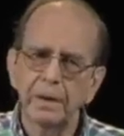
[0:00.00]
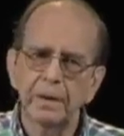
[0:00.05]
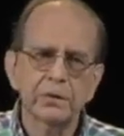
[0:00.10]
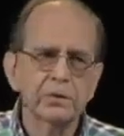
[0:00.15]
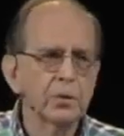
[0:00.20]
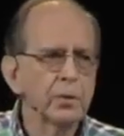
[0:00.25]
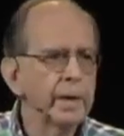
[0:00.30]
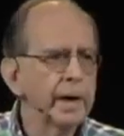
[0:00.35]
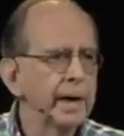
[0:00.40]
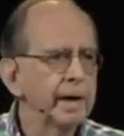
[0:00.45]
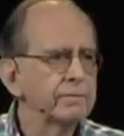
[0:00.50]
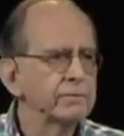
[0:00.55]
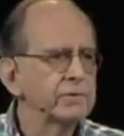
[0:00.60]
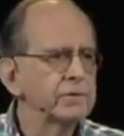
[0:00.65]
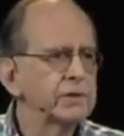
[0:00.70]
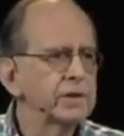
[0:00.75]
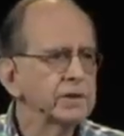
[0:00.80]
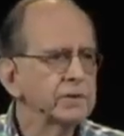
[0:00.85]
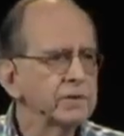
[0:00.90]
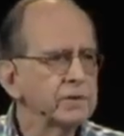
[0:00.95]
So we have
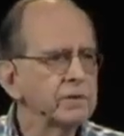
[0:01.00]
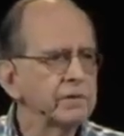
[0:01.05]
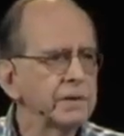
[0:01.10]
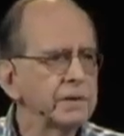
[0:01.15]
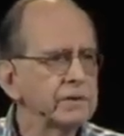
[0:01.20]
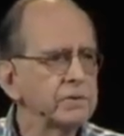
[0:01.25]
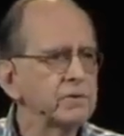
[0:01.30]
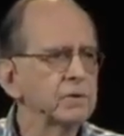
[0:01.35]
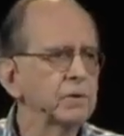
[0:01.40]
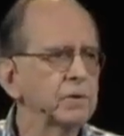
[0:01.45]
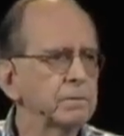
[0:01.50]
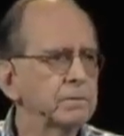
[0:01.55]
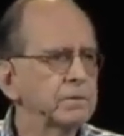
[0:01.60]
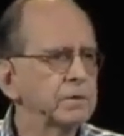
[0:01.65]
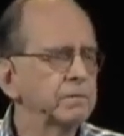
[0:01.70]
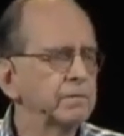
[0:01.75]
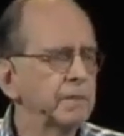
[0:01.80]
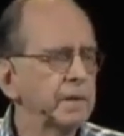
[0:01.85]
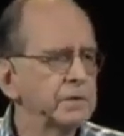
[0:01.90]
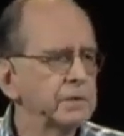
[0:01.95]
6 of these loops
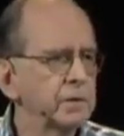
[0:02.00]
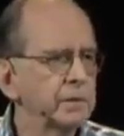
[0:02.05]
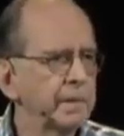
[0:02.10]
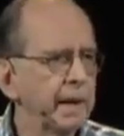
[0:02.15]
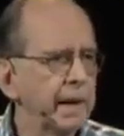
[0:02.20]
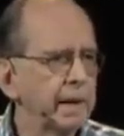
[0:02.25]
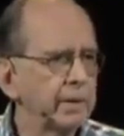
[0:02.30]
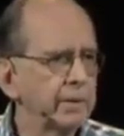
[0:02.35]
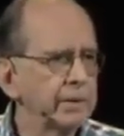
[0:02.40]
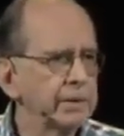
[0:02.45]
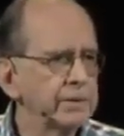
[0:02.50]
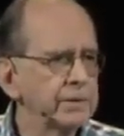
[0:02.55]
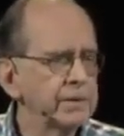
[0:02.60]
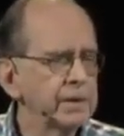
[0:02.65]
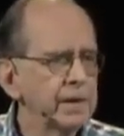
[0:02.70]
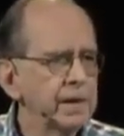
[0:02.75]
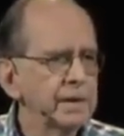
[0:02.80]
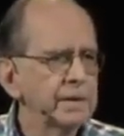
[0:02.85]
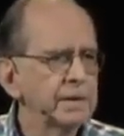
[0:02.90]
of muscle batteries